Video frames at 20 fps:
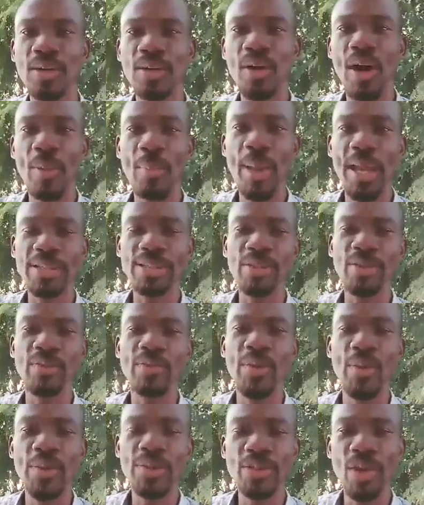God bless you,
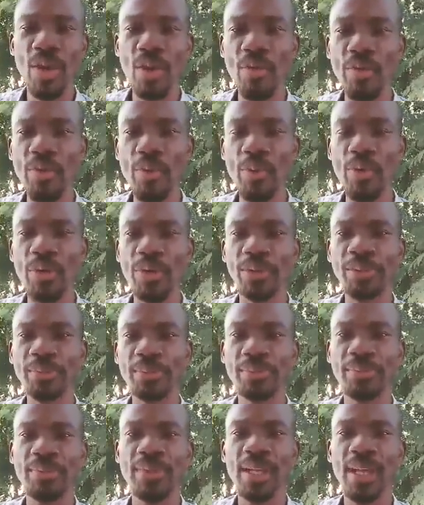viewers all over the world.
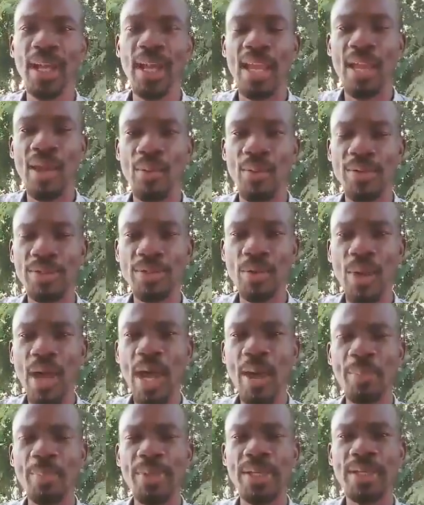We're so
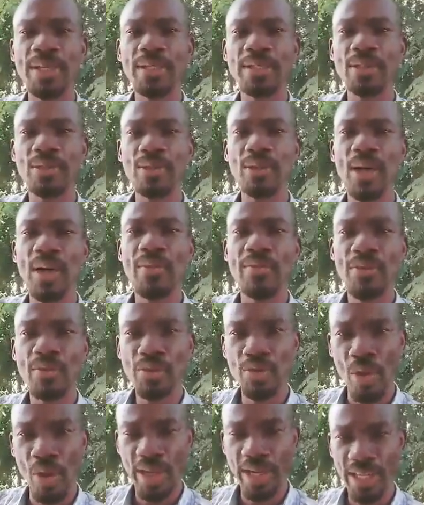happy to have you
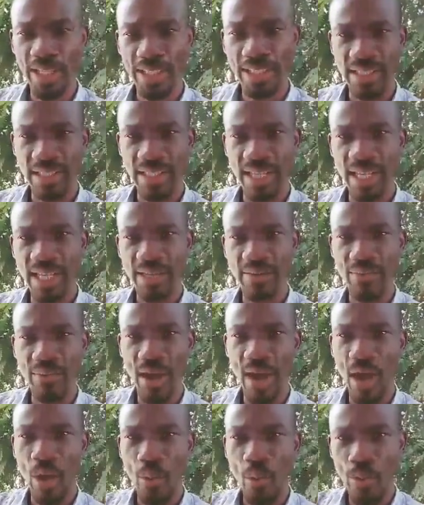joining us today for
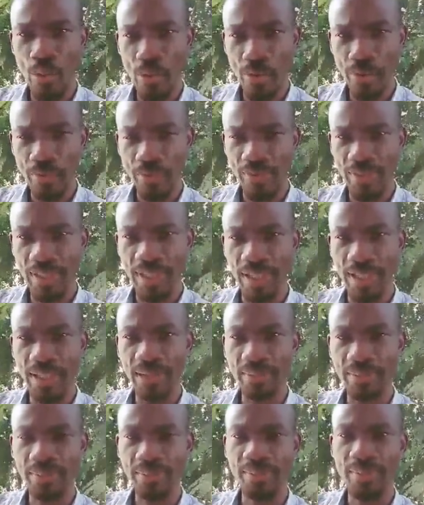our word for
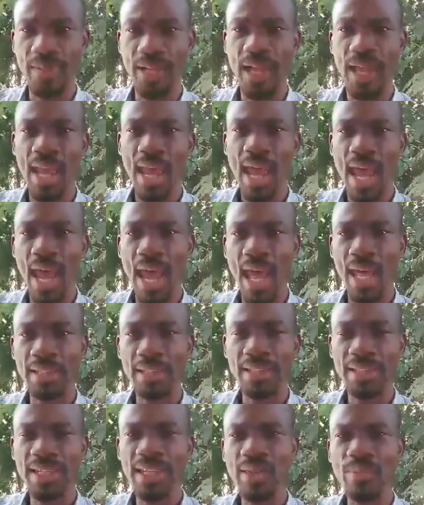today. And
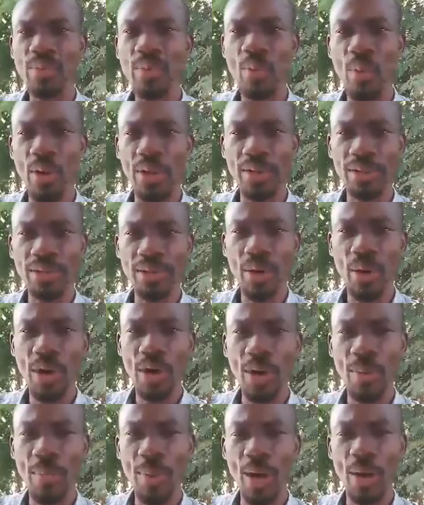today we want to
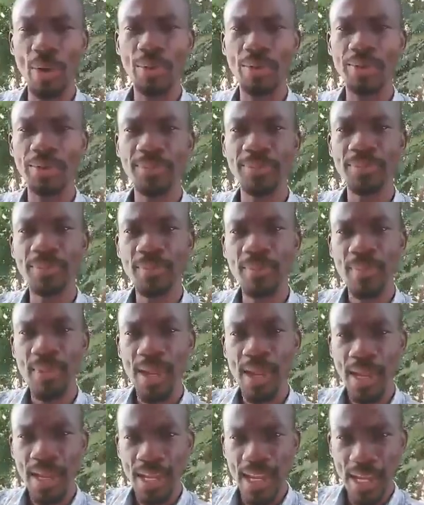talk about
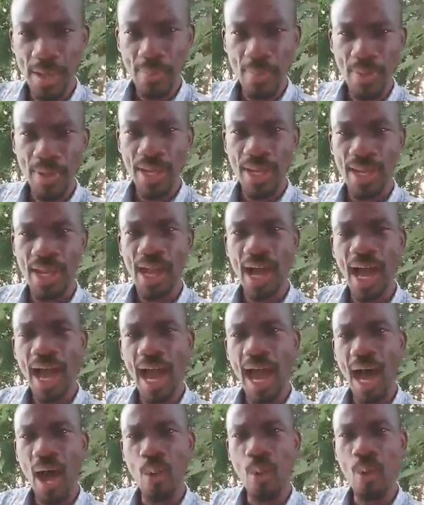keeping
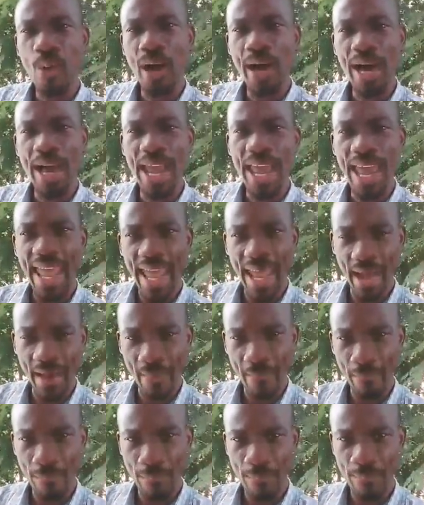our ear
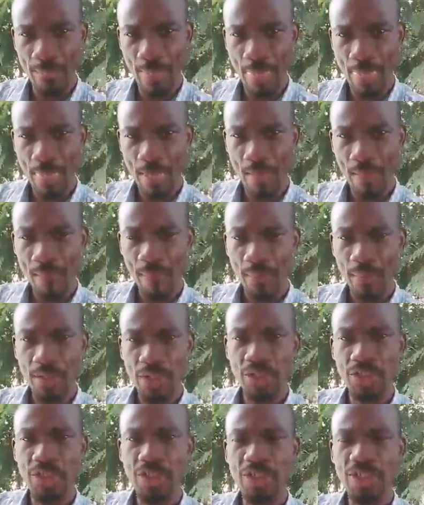
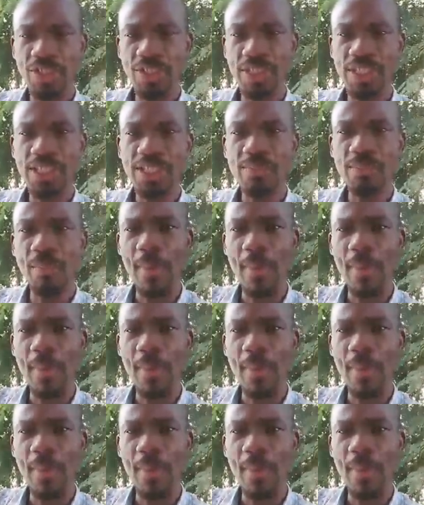to Jesus'